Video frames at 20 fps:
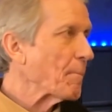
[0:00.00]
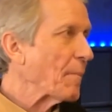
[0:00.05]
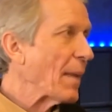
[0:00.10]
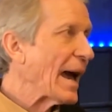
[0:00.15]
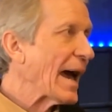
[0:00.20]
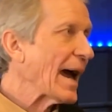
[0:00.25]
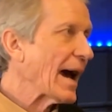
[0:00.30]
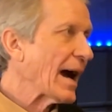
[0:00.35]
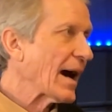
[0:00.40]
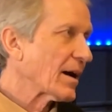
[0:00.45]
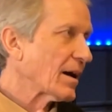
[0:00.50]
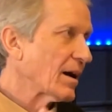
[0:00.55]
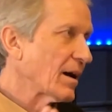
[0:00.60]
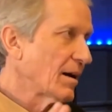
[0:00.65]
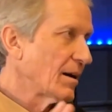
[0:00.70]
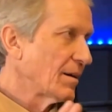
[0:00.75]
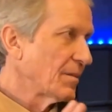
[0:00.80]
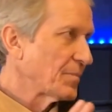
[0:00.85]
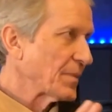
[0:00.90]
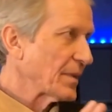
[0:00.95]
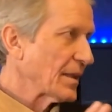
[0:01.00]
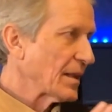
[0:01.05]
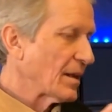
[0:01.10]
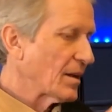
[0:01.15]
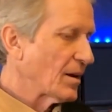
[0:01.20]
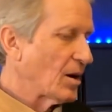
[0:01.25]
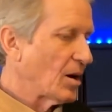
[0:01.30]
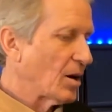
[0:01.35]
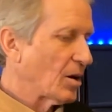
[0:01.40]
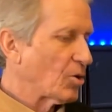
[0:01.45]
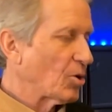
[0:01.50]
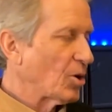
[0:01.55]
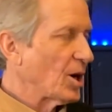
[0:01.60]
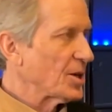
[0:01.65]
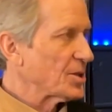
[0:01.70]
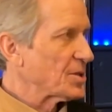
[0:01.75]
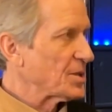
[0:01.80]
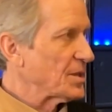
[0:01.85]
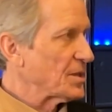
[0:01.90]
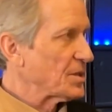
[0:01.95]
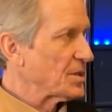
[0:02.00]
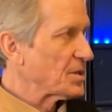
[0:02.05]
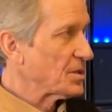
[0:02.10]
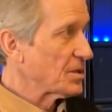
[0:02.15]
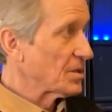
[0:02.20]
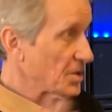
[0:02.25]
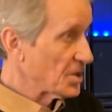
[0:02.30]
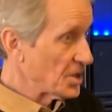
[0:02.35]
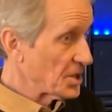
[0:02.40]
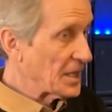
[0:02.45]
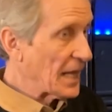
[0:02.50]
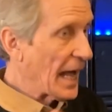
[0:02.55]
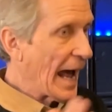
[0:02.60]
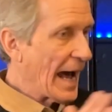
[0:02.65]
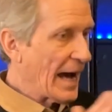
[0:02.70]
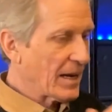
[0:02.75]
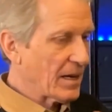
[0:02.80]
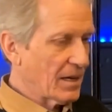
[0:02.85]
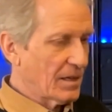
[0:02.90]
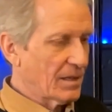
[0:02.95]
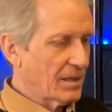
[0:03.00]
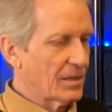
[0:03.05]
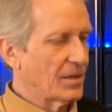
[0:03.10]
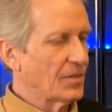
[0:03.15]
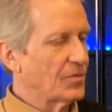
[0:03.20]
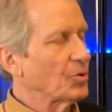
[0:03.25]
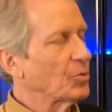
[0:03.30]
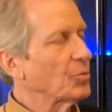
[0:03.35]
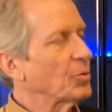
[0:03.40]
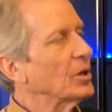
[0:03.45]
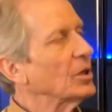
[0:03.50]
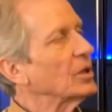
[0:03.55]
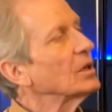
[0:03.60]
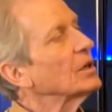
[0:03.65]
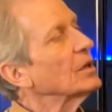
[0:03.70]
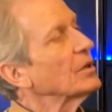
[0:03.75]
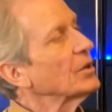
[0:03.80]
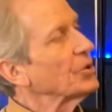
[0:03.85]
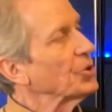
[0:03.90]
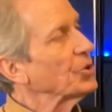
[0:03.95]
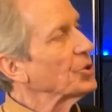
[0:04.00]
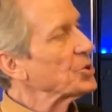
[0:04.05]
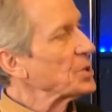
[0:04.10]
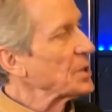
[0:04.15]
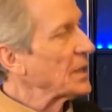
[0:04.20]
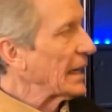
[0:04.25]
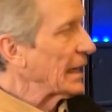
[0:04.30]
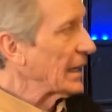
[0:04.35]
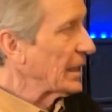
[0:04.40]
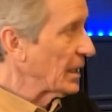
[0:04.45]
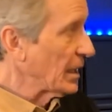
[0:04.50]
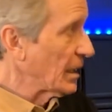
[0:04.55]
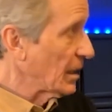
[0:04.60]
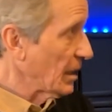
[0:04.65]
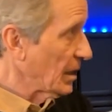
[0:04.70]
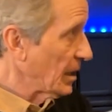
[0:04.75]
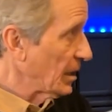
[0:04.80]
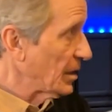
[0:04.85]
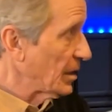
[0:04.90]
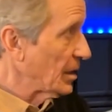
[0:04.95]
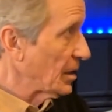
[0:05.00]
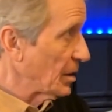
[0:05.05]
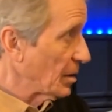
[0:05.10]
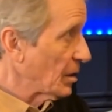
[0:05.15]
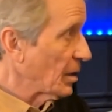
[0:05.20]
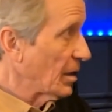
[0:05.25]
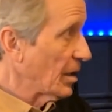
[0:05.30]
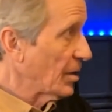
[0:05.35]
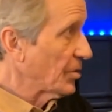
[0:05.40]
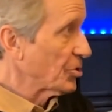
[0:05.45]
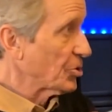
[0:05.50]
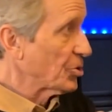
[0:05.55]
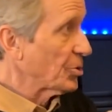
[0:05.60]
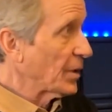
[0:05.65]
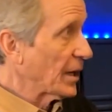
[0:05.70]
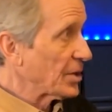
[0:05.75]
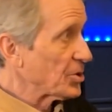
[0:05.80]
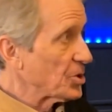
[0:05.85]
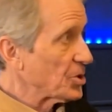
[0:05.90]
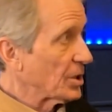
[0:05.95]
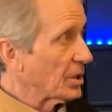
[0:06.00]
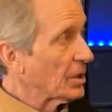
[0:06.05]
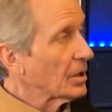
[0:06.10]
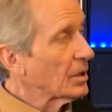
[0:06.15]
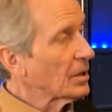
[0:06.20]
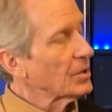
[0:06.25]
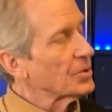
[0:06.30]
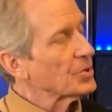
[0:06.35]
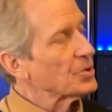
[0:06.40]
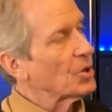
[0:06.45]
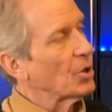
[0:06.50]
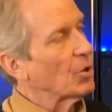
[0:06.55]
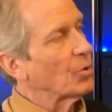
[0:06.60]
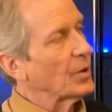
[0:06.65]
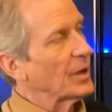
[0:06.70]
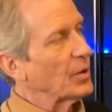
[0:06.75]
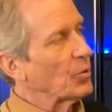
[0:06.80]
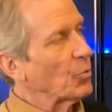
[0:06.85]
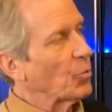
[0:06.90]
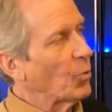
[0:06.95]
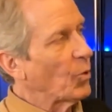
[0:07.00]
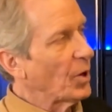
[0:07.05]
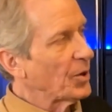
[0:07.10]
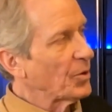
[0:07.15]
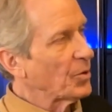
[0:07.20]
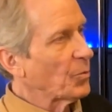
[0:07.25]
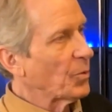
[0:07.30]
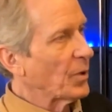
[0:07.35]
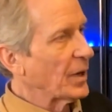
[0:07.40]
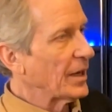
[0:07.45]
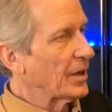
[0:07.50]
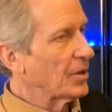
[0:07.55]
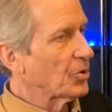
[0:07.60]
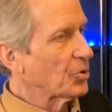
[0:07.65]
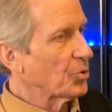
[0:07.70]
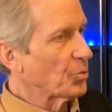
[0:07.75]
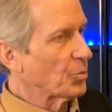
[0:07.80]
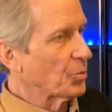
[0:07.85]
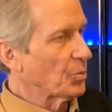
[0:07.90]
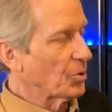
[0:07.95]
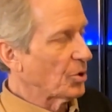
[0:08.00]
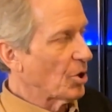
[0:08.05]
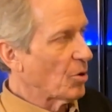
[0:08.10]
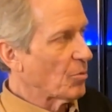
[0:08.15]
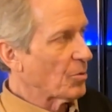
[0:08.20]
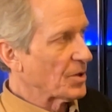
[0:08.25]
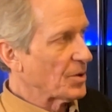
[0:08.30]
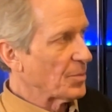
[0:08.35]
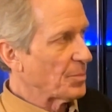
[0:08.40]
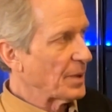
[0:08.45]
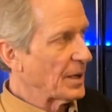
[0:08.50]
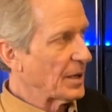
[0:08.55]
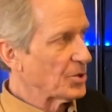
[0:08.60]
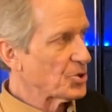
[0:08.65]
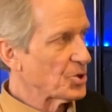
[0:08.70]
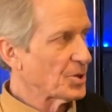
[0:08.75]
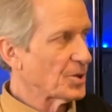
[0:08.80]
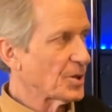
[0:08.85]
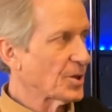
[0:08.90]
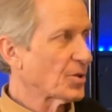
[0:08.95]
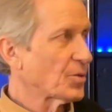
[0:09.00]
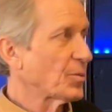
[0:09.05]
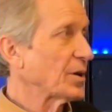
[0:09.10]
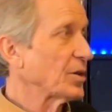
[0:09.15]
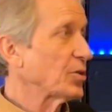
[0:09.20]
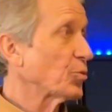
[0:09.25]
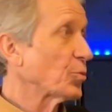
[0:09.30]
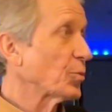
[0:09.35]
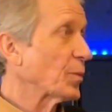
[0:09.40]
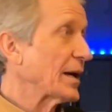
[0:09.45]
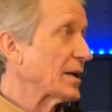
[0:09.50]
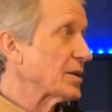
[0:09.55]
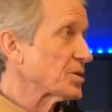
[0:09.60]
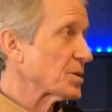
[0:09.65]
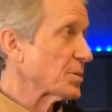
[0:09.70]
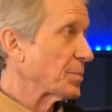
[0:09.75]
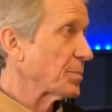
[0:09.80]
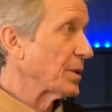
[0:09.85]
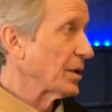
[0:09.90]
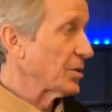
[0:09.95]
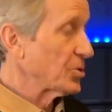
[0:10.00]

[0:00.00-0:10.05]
back across this stack, if you will, you're scanning in the other direction. So in one way you lower the pitch, and the other way you raise the pitch.